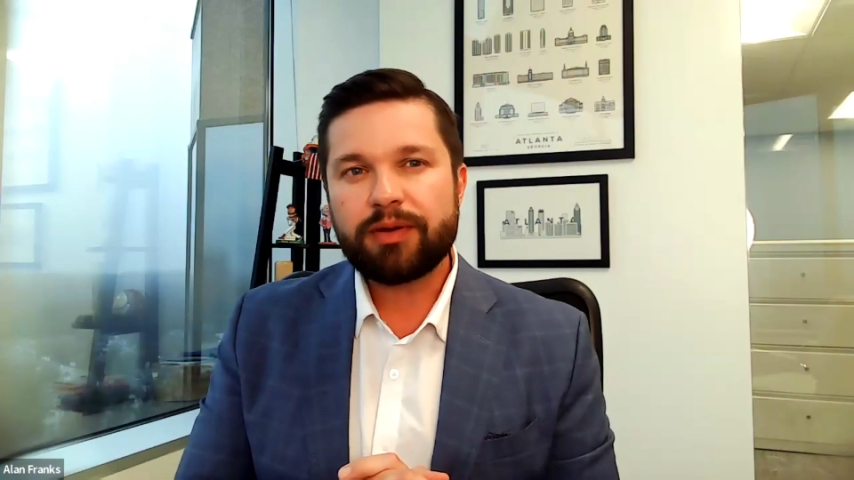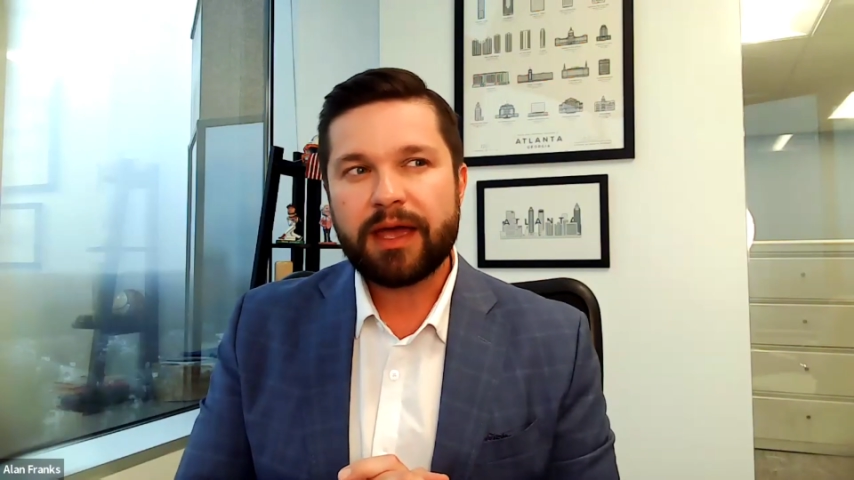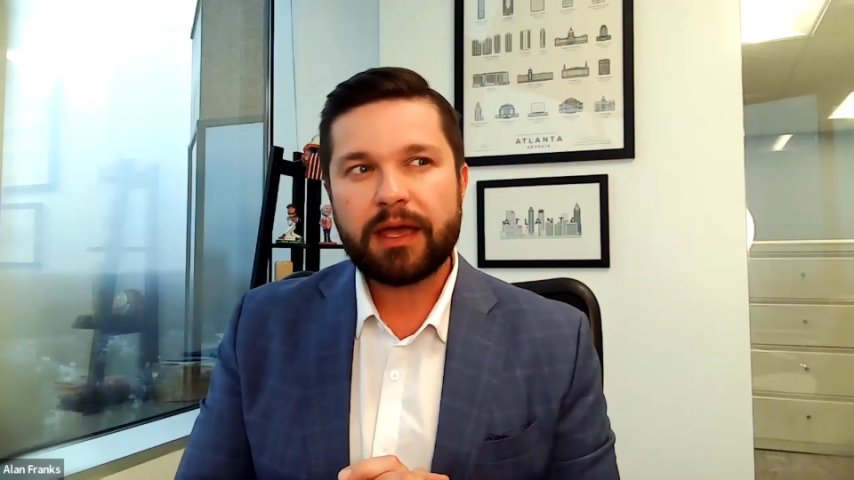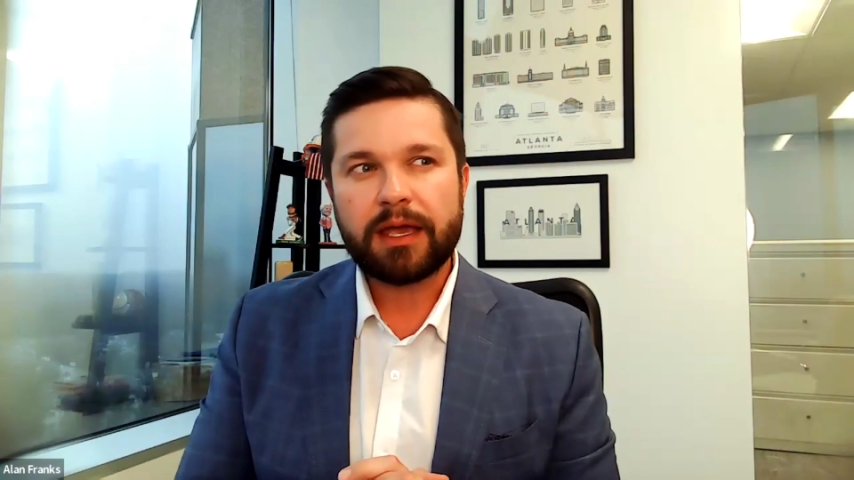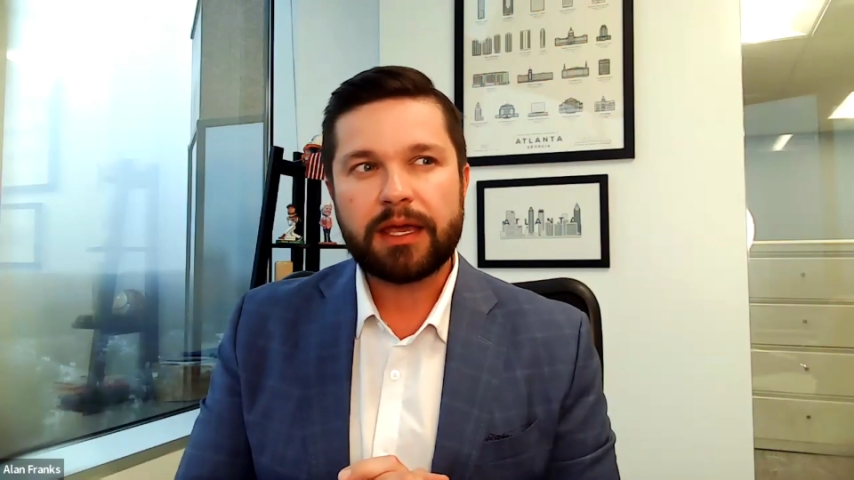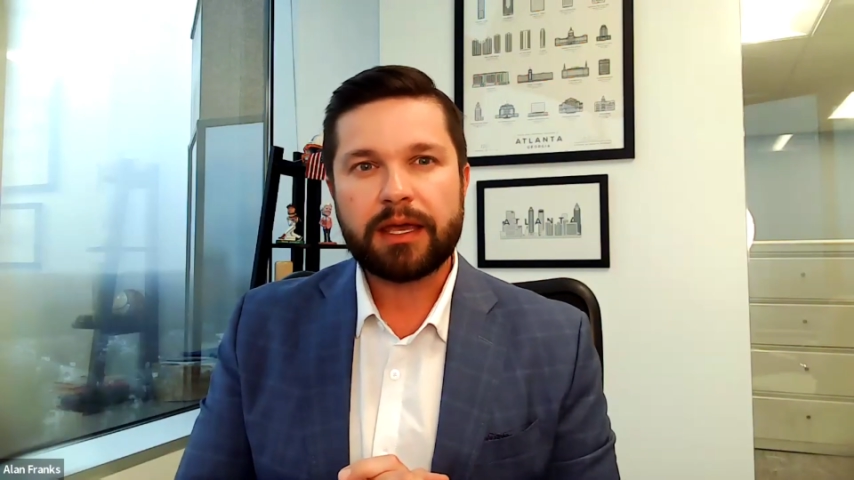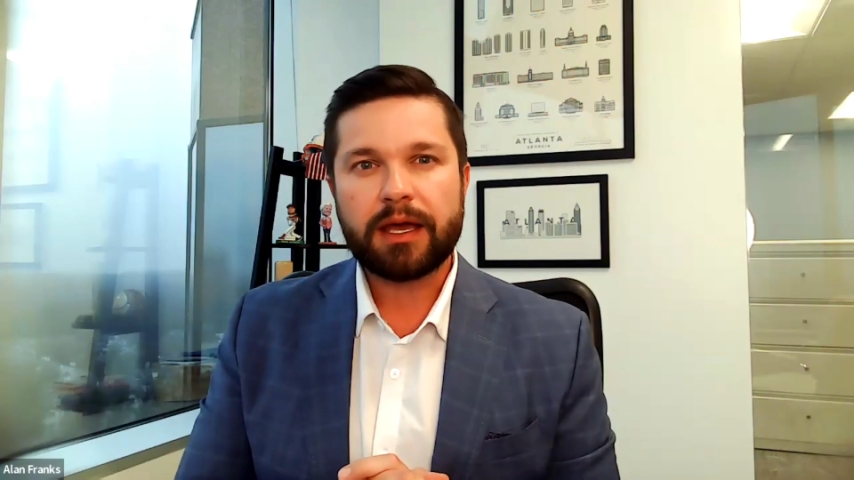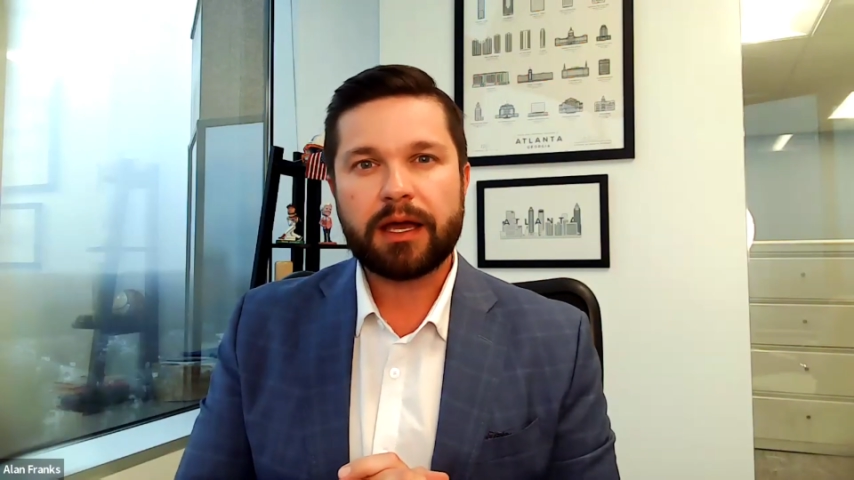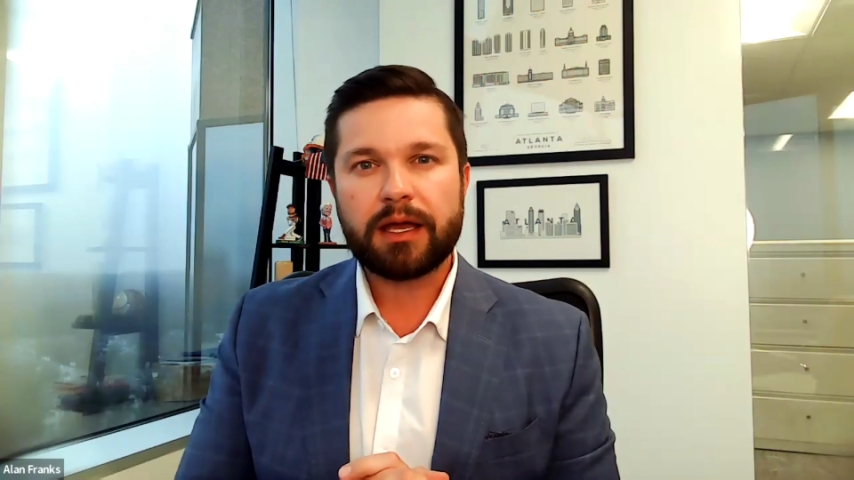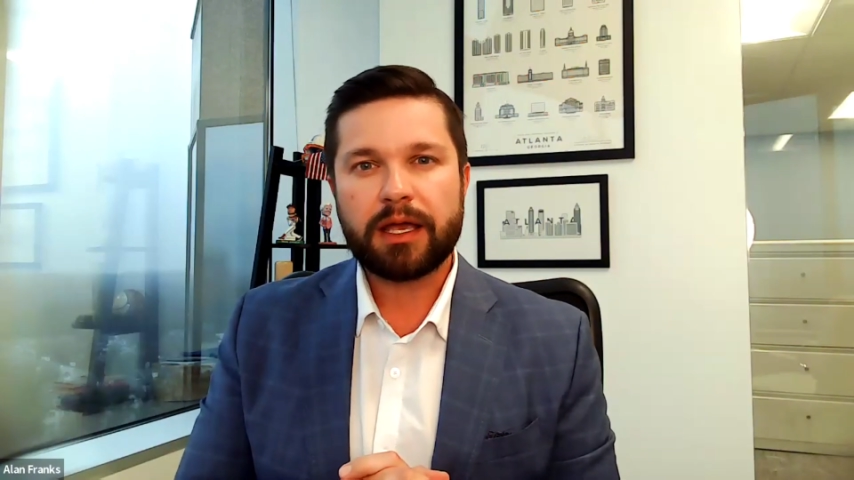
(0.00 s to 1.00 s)

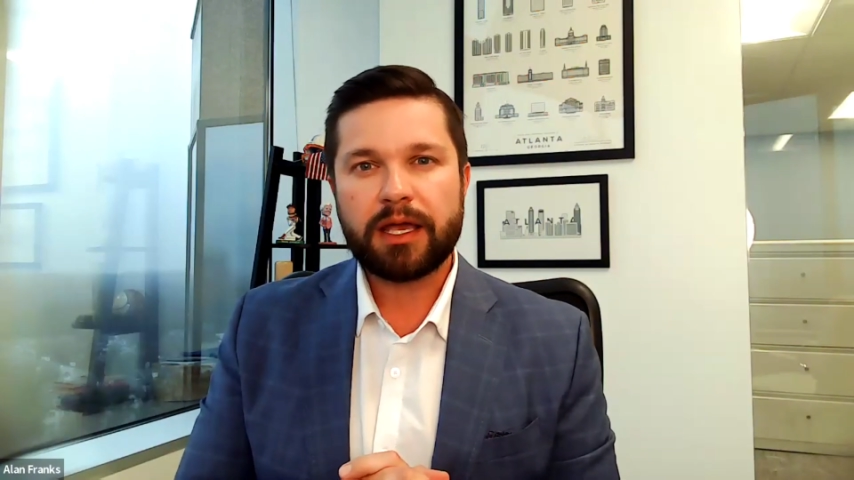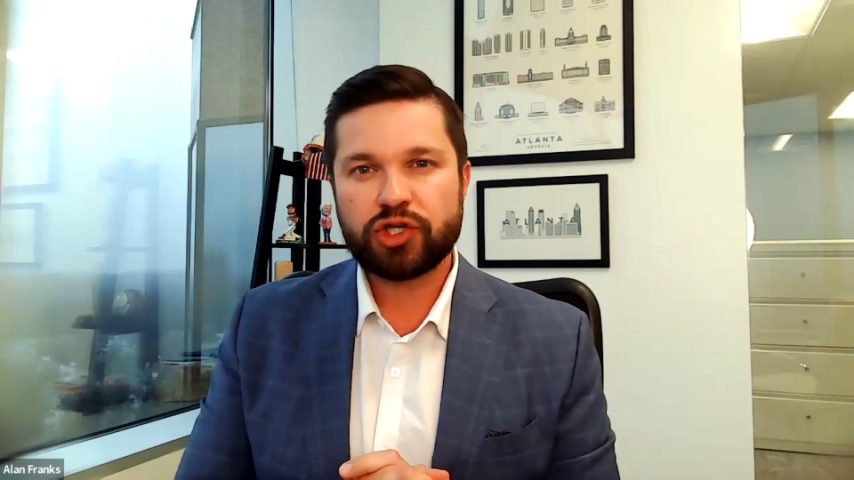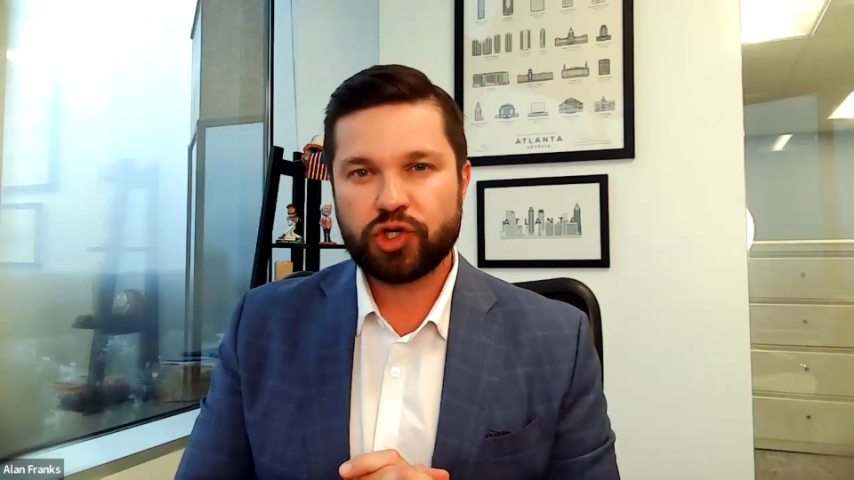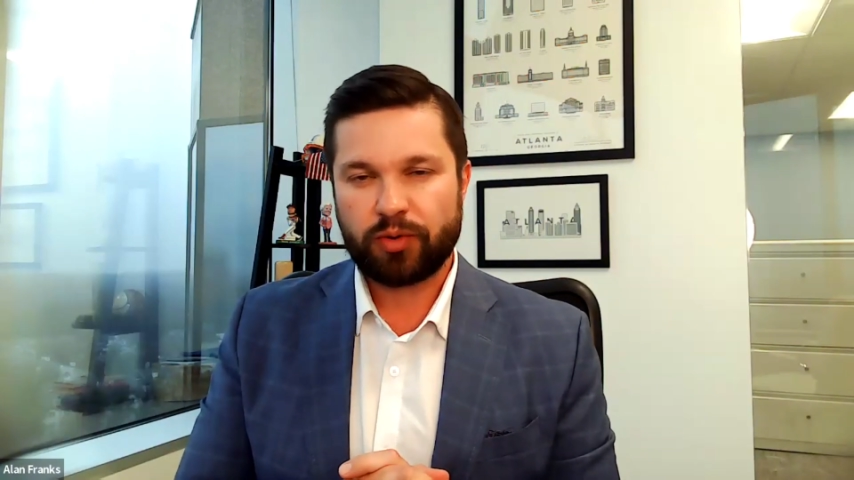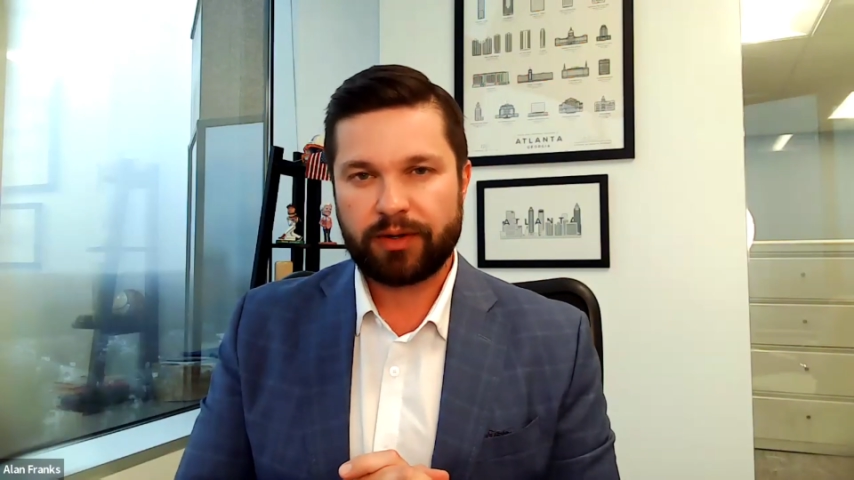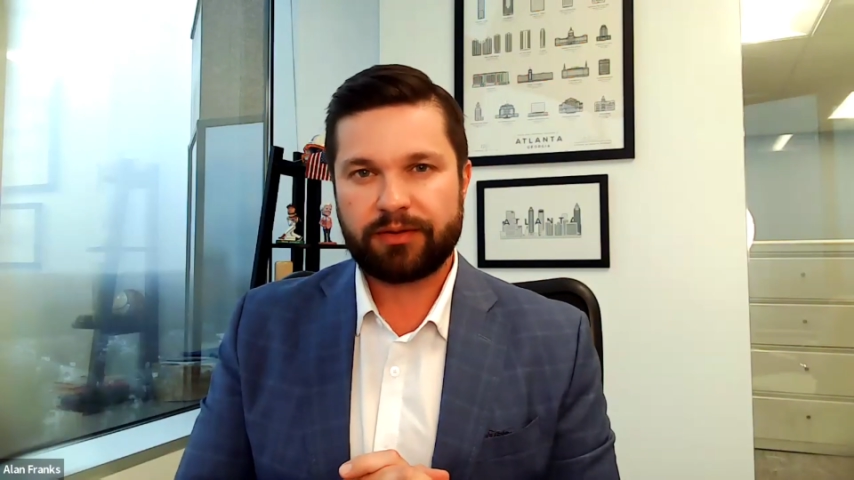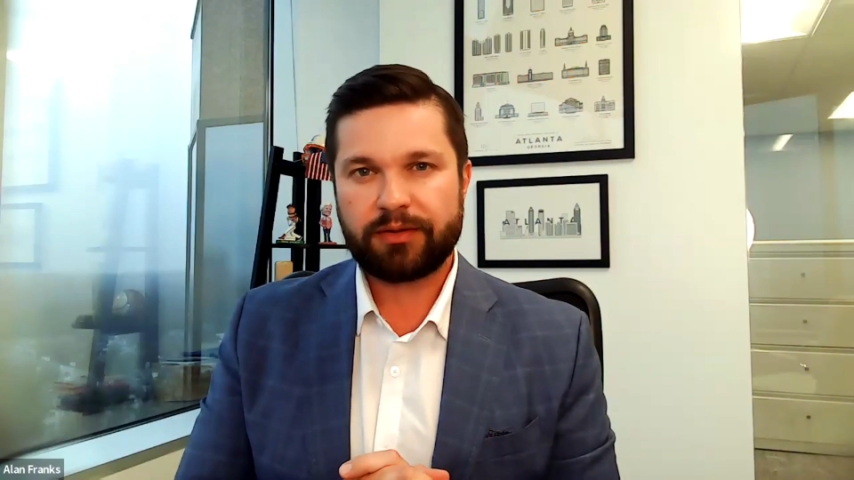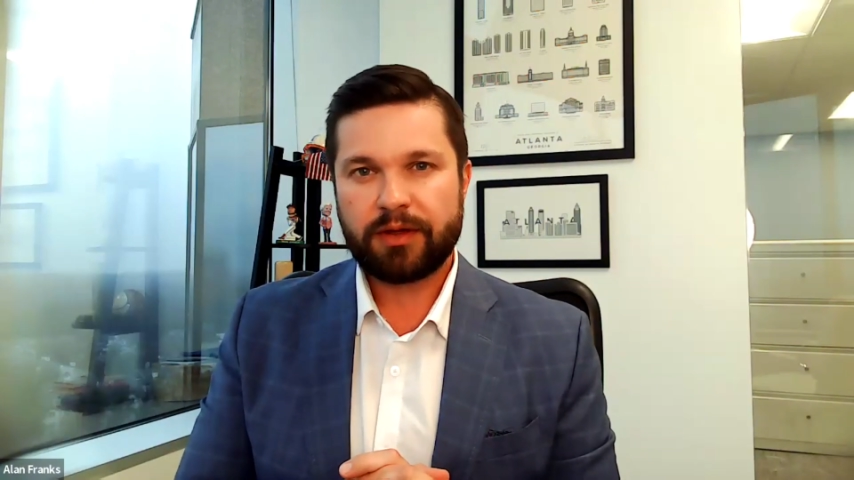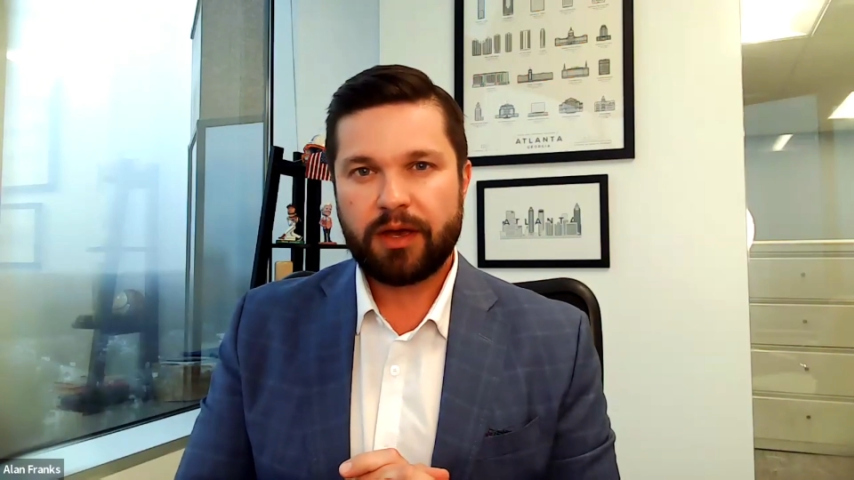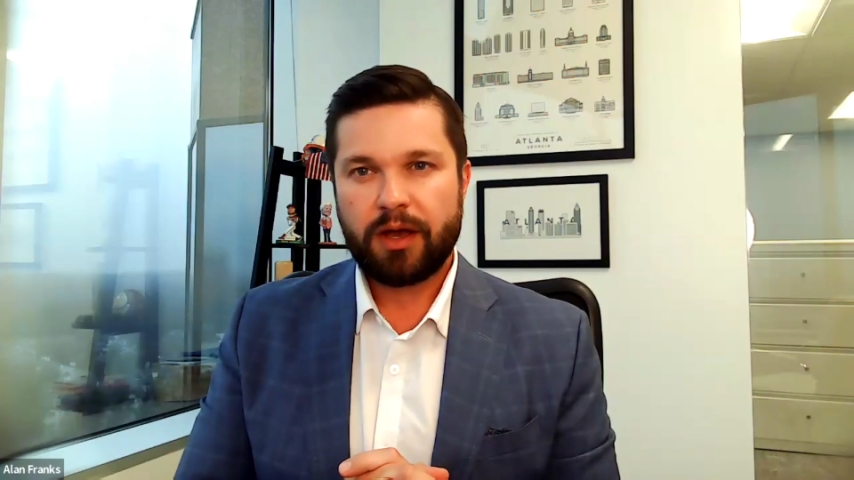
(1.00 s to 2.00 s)
pay
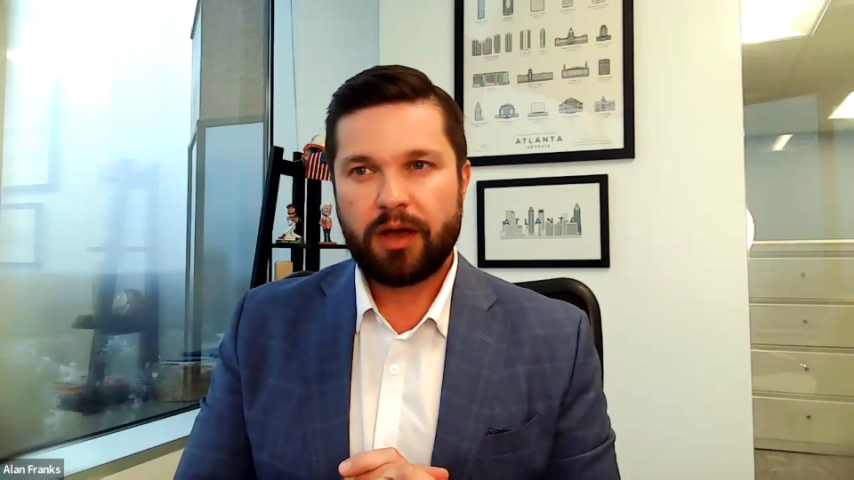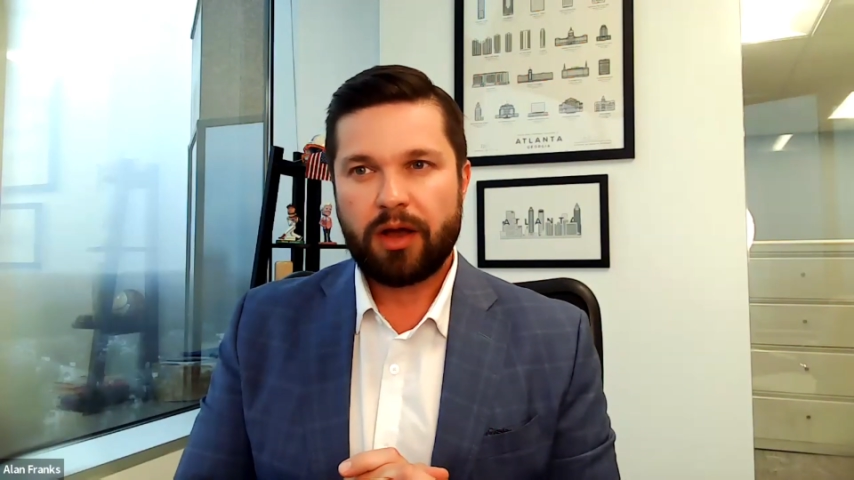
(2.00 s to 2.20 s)
insurance